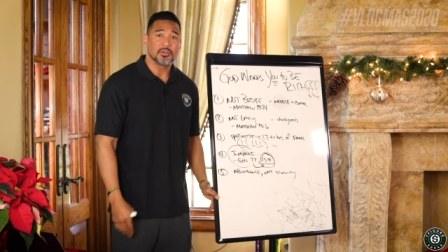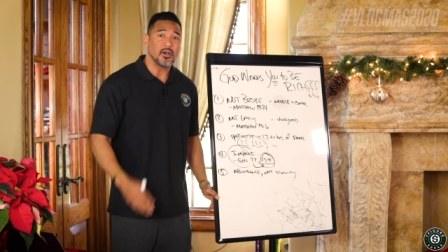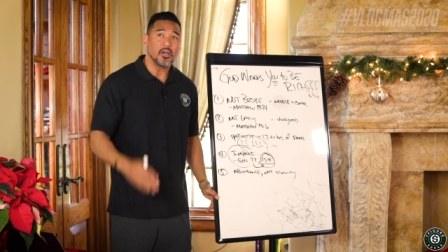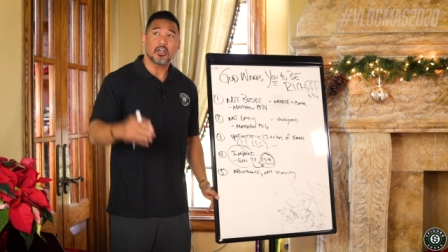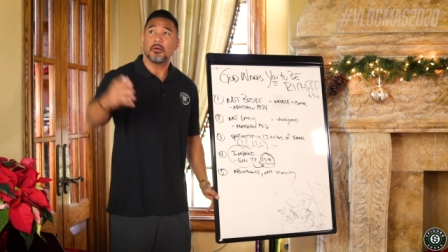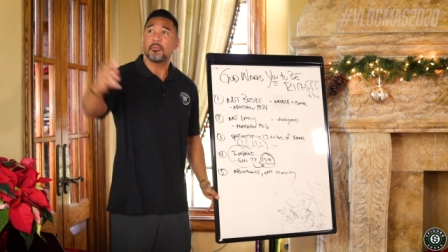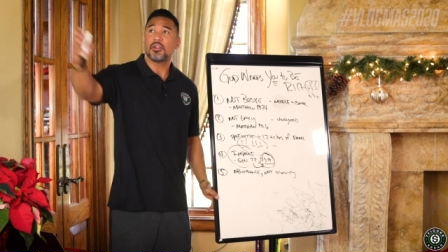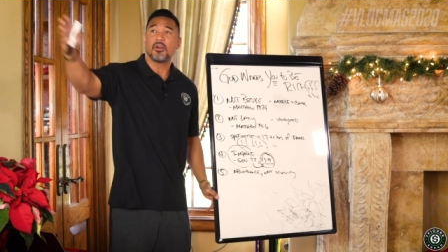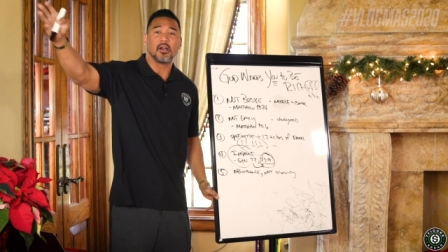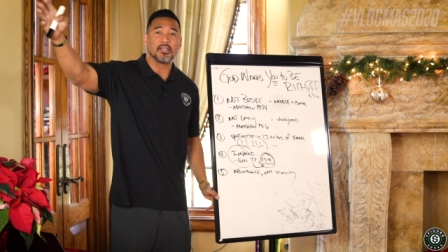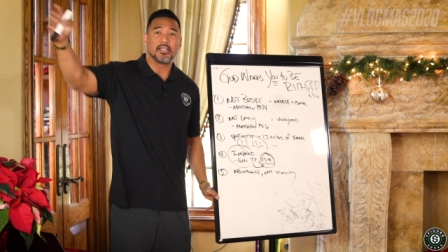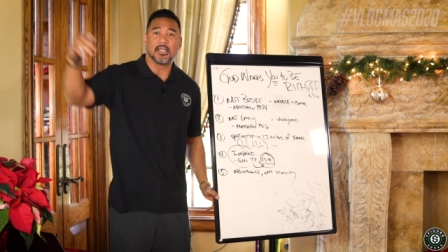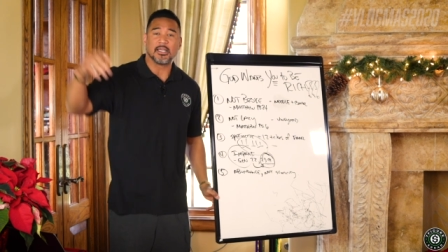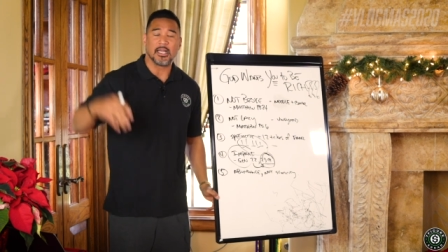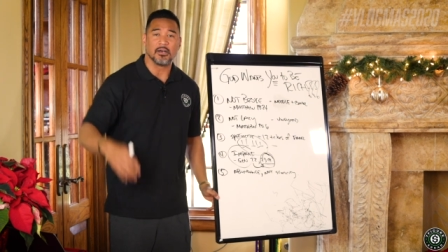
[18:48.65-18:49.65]
So how come
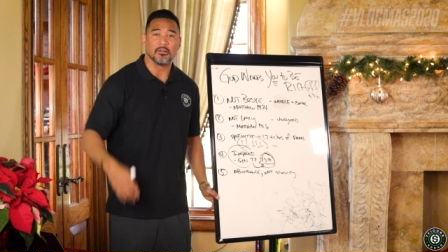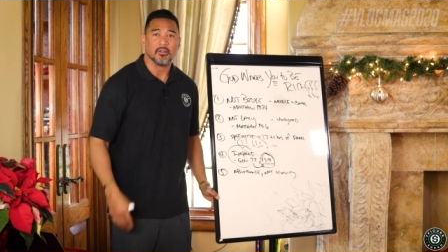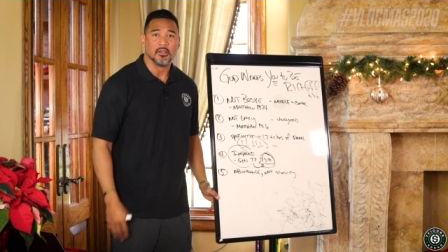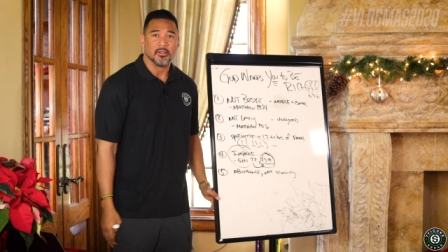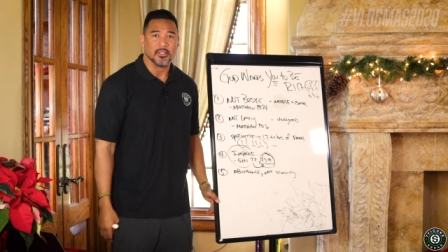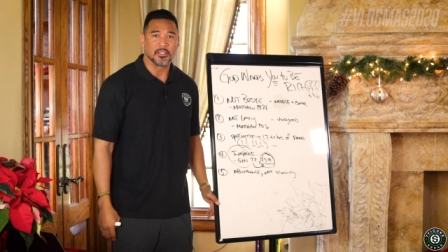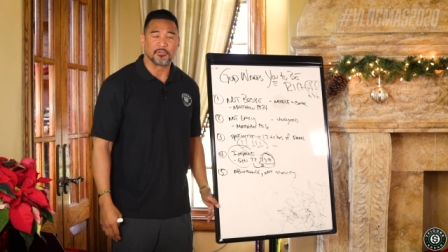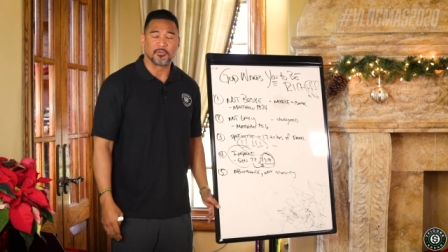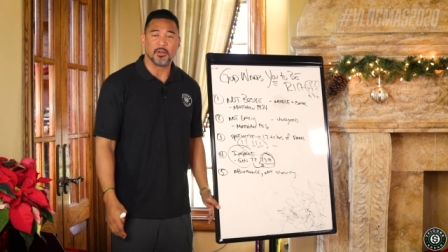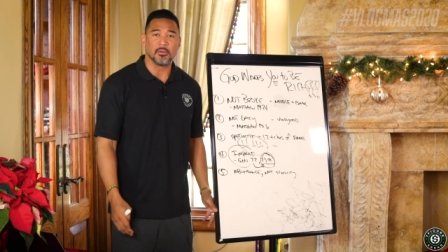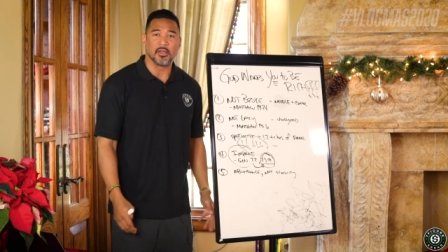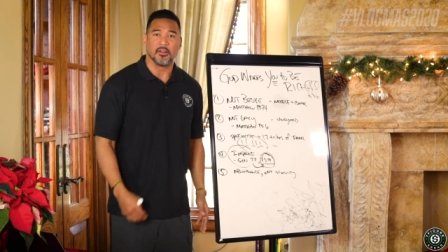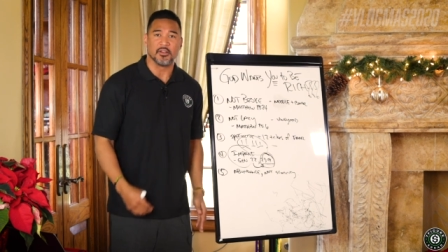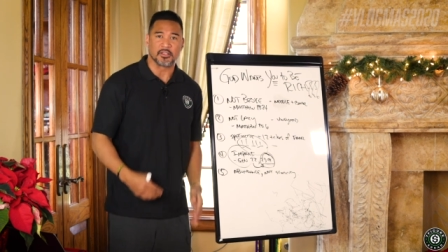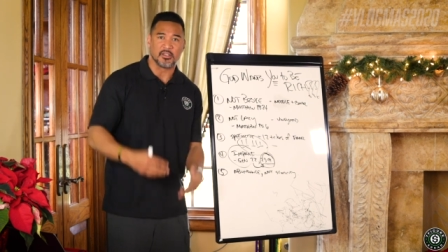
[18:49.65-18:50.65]
you aren't getting out this
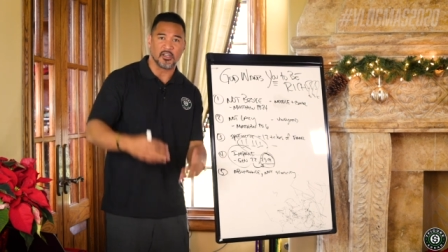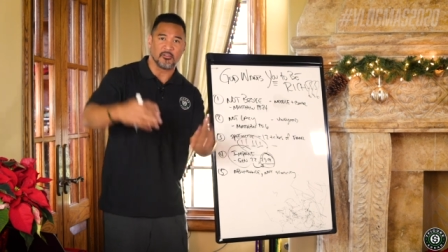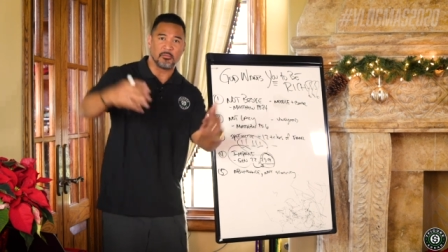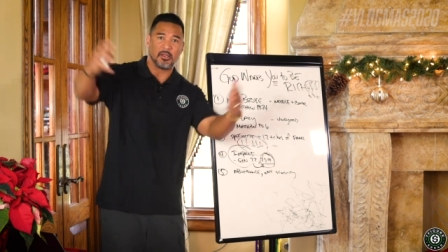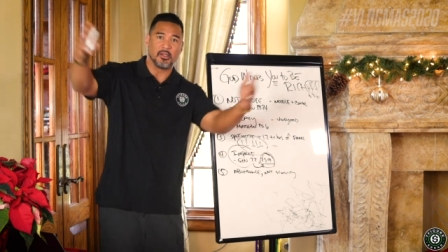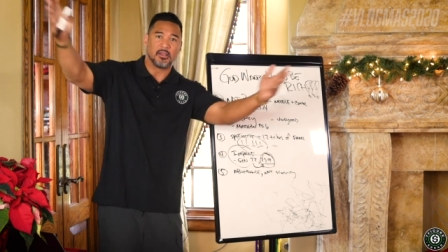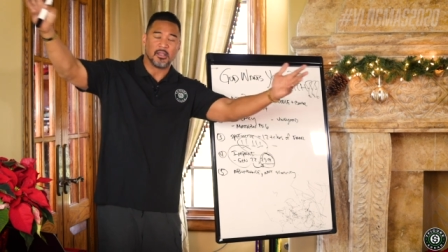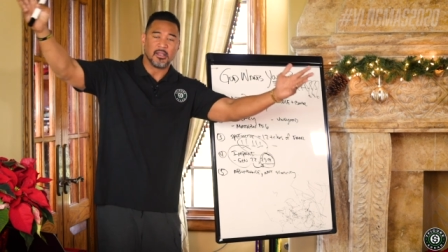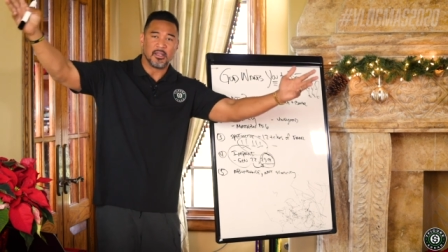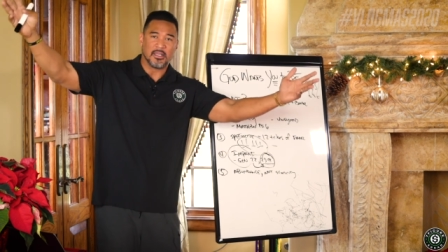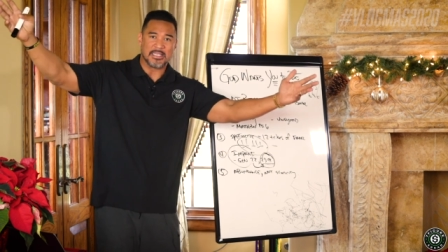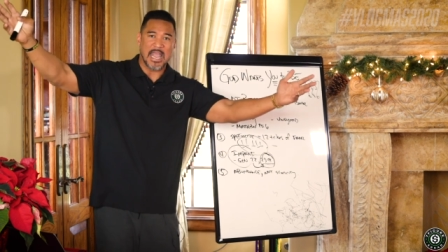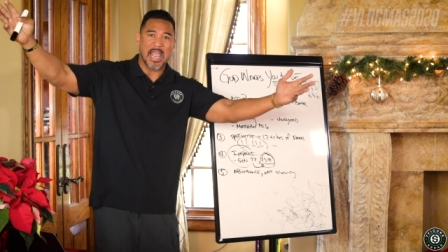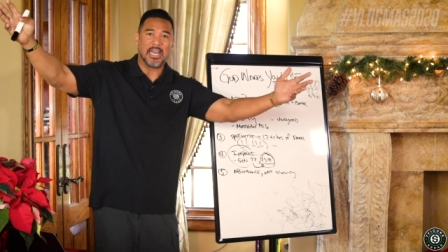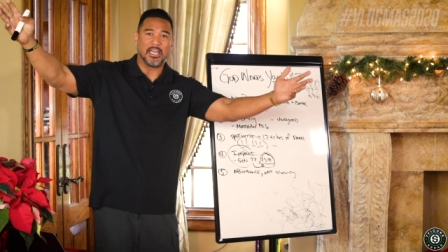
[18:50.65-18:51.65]
free money this government
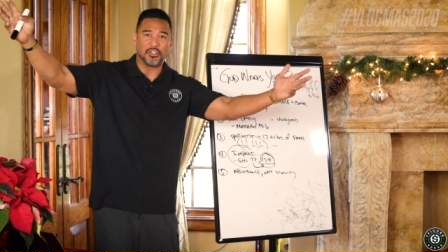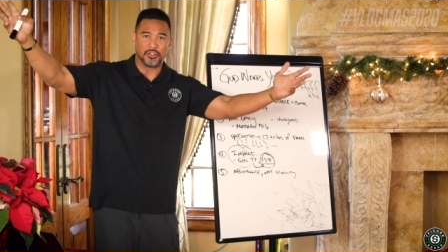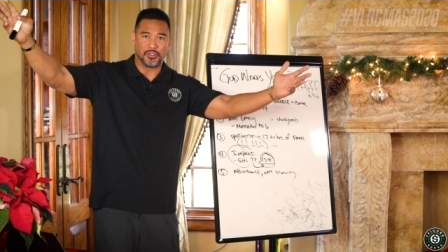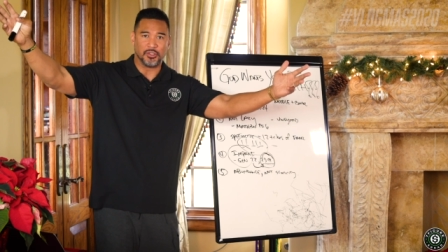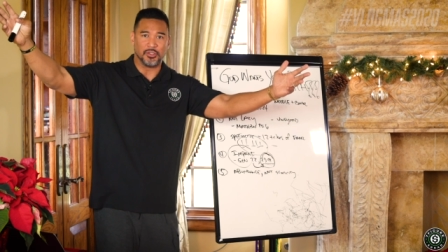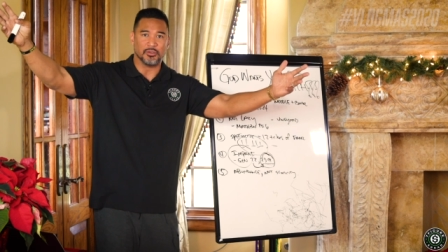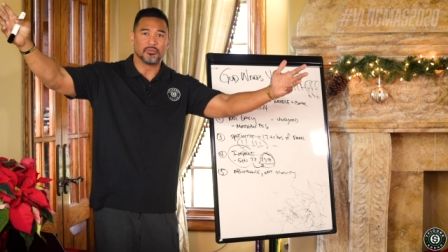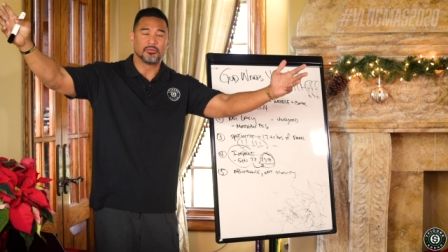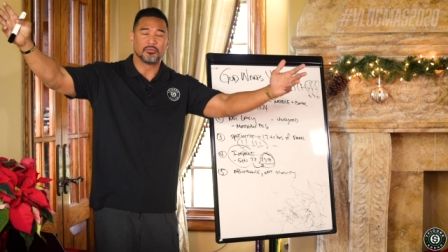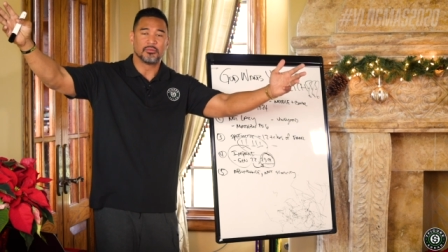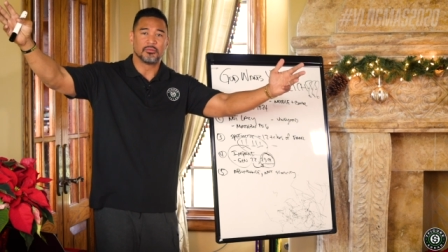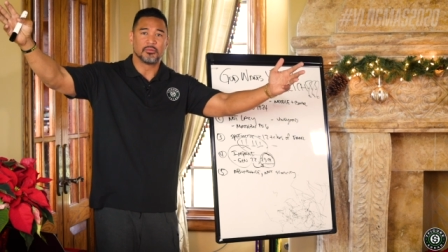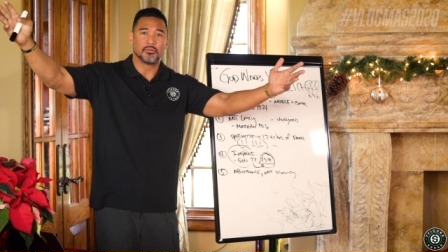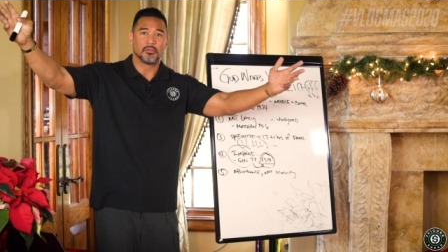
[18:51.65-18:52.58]
is handing to you?